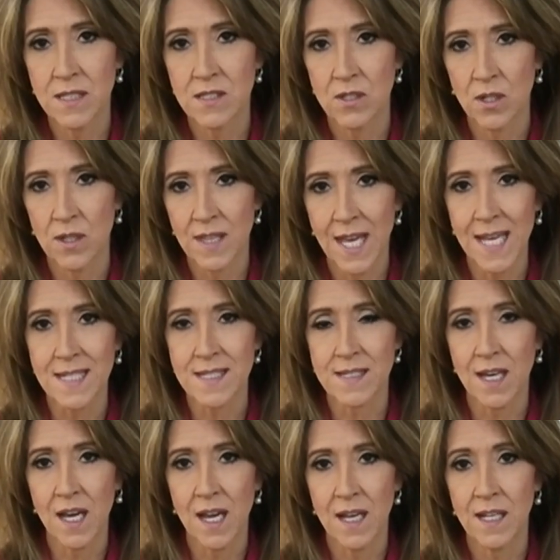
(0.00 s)
on that
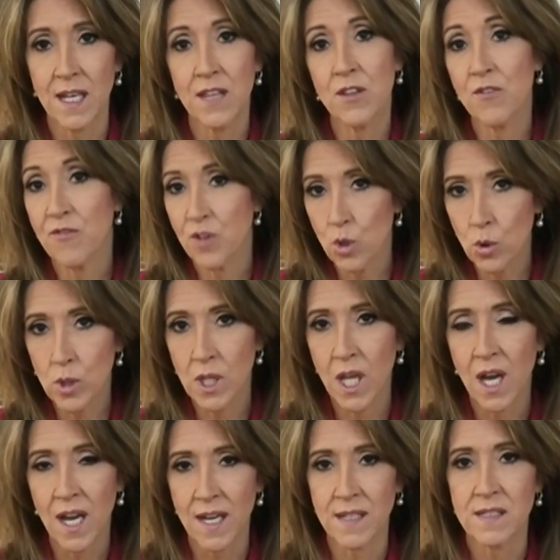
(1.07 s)
side and the fuel
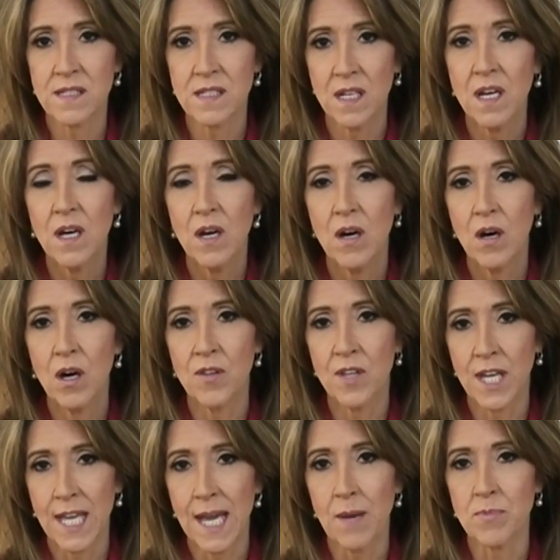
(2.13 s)
lines on
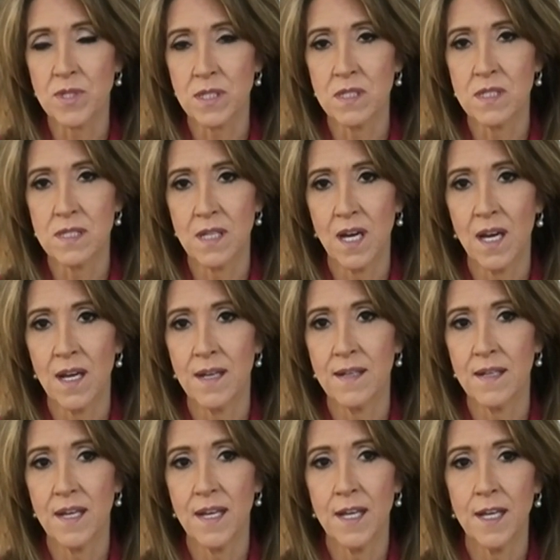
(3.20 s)
the captain's
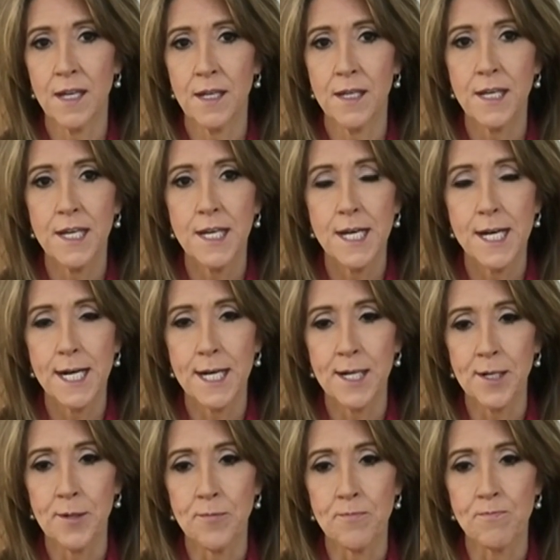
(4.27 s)
side. And
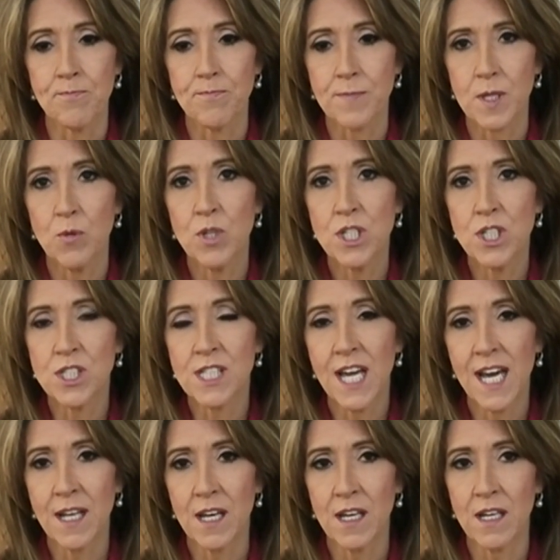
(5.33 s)
we just
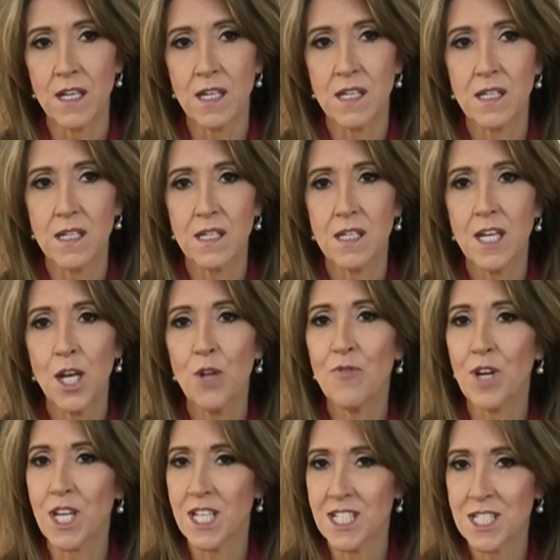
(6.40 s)
had a kind of
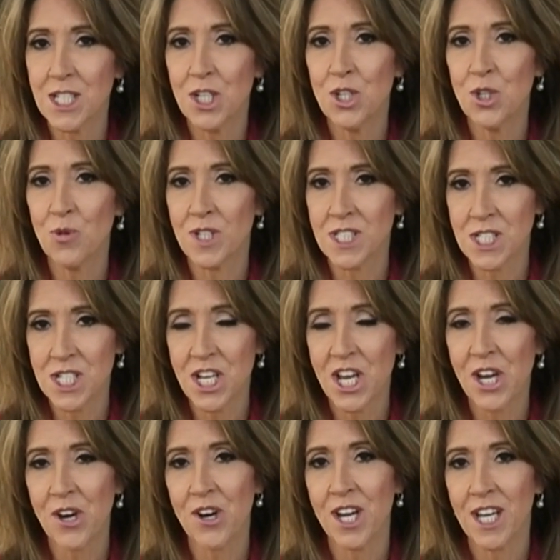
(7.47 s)
a continuous
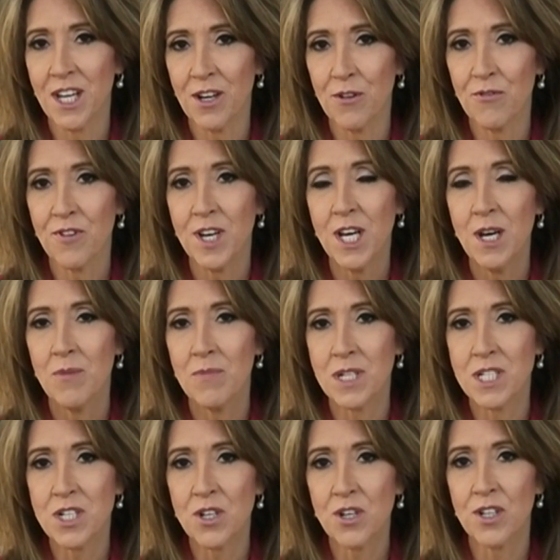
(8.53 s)
tearing of
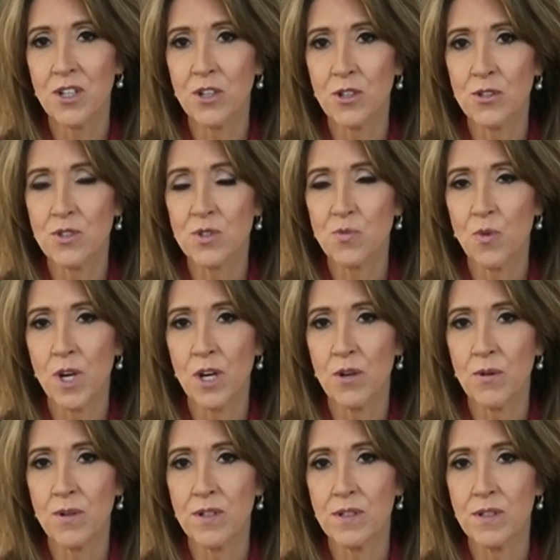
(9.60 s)
materials where